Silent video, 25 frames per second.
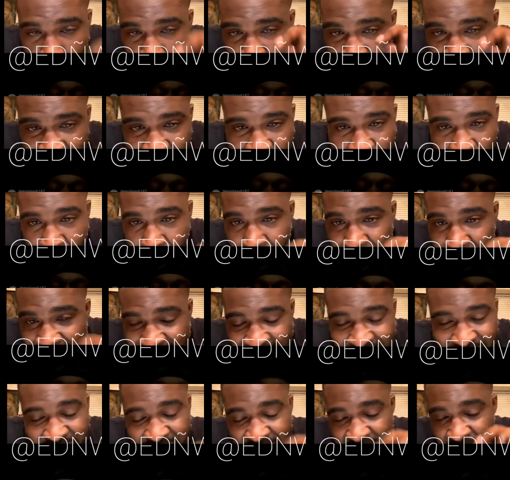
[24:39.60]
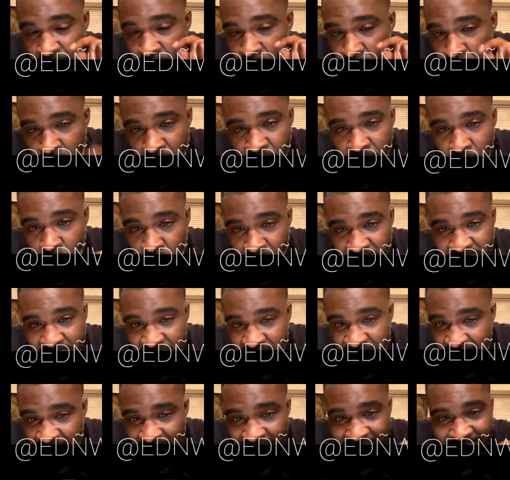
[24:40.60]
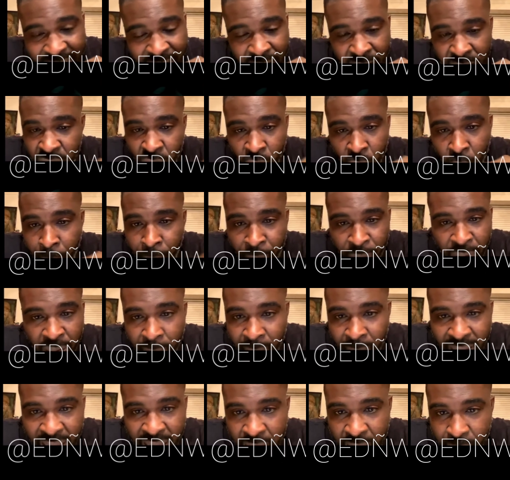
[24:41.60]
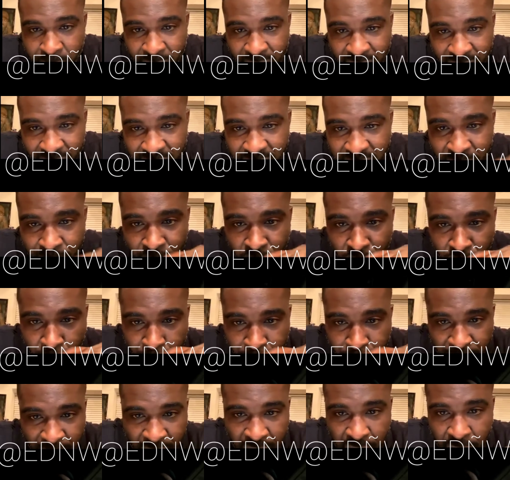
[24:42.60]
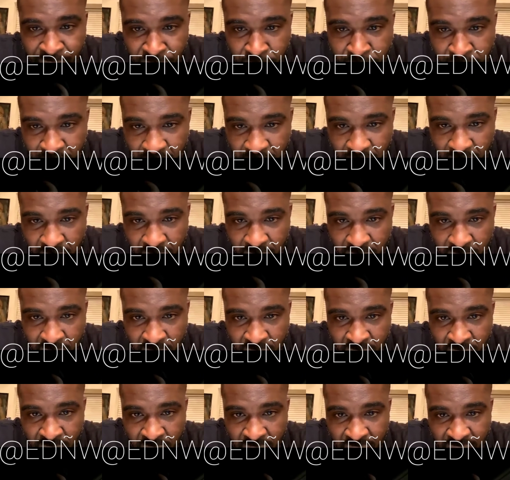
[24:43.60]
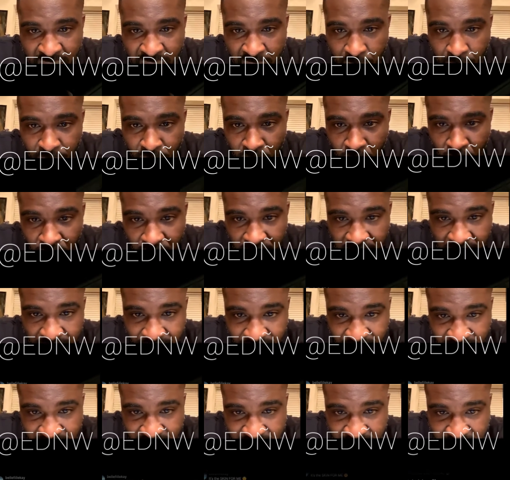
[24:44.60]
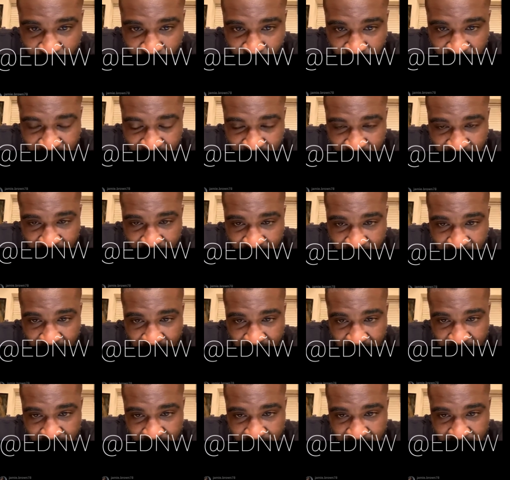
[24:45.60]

now. I'm asking all the questions. Don't put in my inbox. I'm going to put them there, and then we're going to leave. Let's see what y'all got.